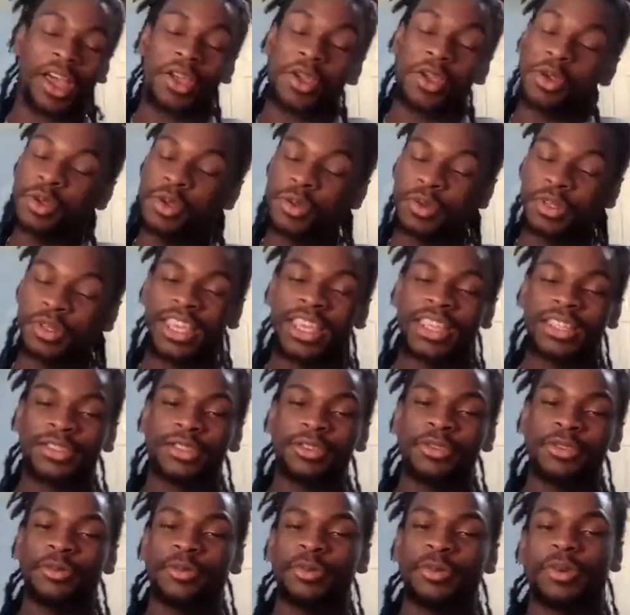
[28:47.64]
agree with that
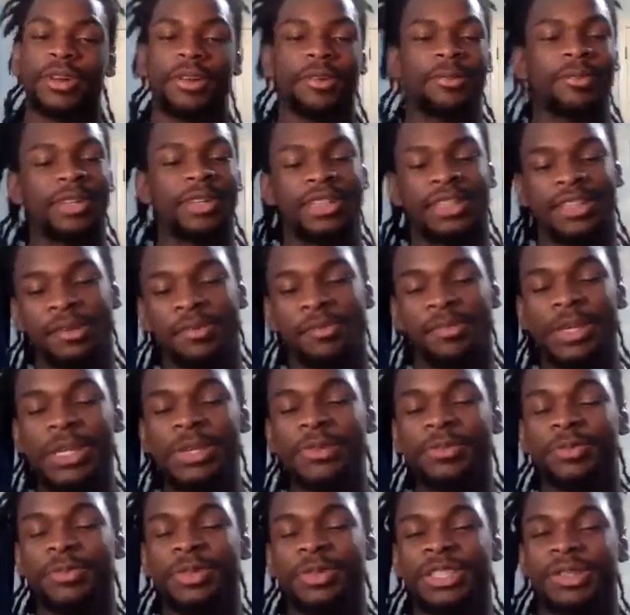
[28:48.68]
too, bro. But the beef
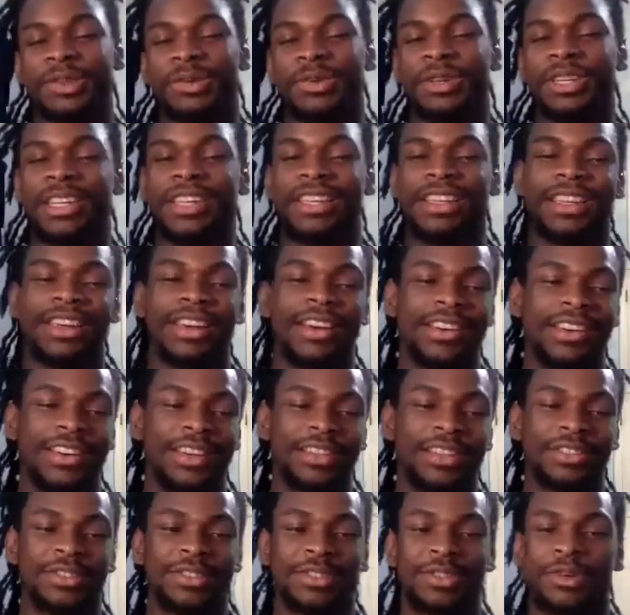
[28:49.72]
between
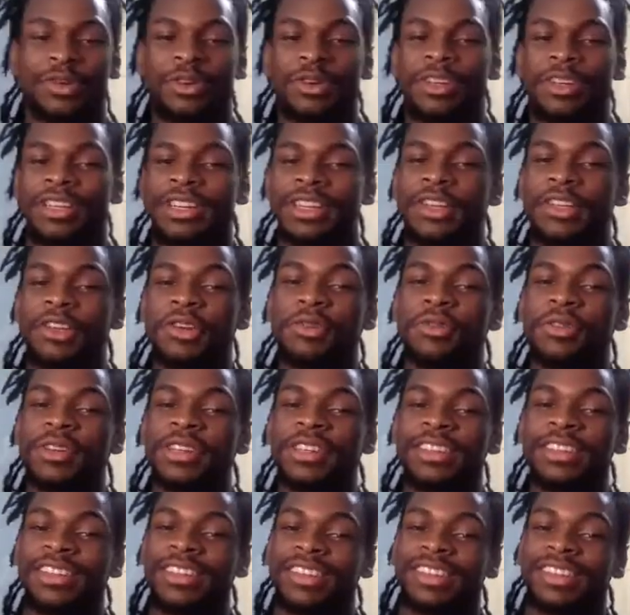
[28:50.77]
Jordan and Ewing,